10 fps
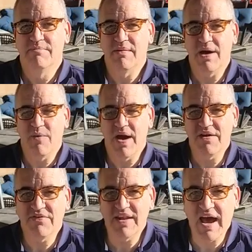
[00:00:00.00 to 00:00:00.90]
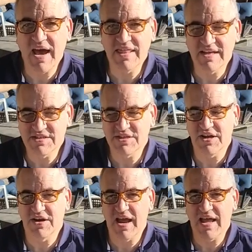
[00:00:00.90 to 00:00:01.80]
My wife and I this
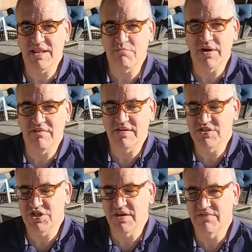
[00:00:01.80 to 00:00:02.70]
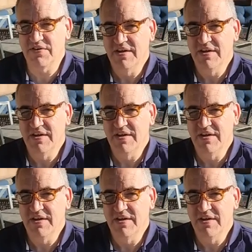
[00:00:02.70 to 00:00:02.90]
year had the privilege of